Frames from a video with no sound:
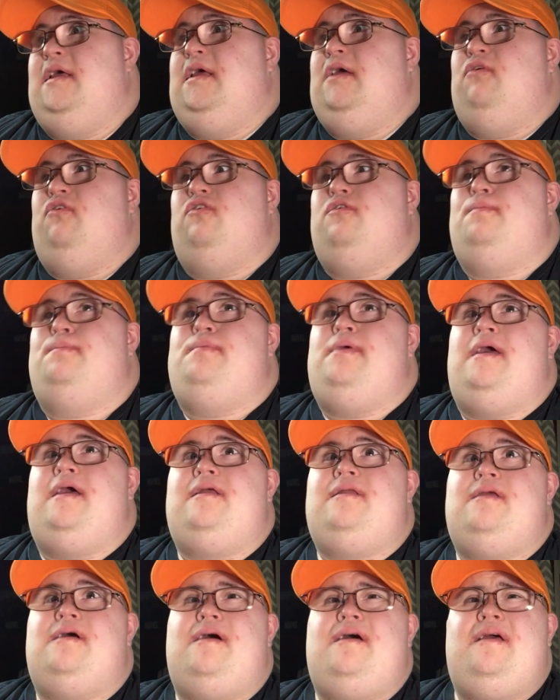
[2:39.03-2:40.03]
he was
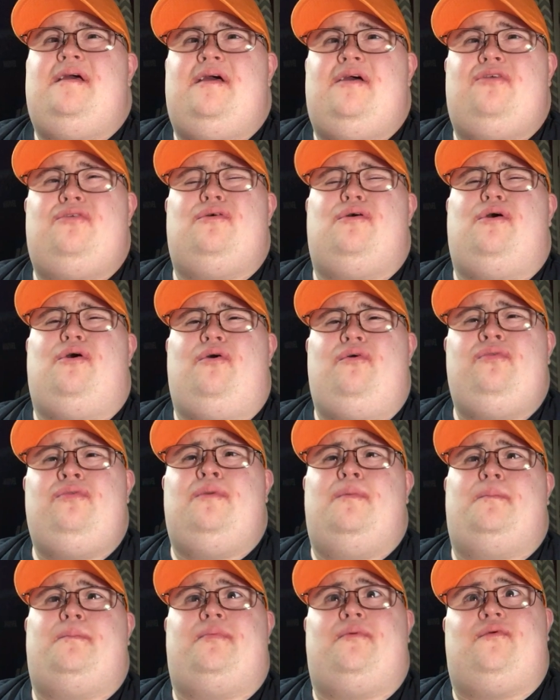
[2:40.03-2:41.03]
picked on his
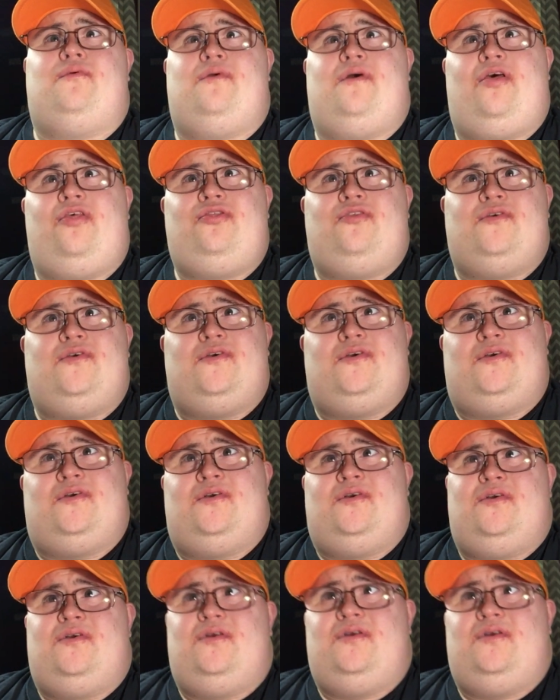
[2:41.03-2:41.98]
own brother.